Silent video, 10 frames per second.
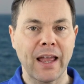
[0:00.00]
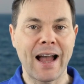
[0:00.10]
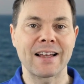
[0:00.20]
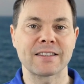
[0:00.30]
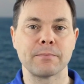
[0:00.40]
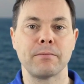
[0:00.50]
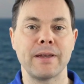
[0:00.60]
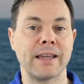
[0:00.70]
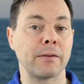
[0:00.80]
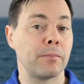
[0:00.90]
as
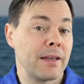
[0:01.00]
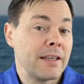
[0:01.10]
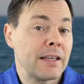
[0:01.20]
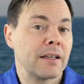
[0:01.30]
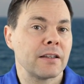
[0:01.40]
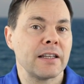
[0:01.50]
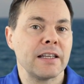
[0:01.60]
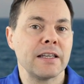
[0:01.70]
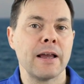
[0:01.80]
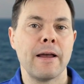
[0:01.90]
be being
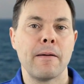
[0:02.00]
the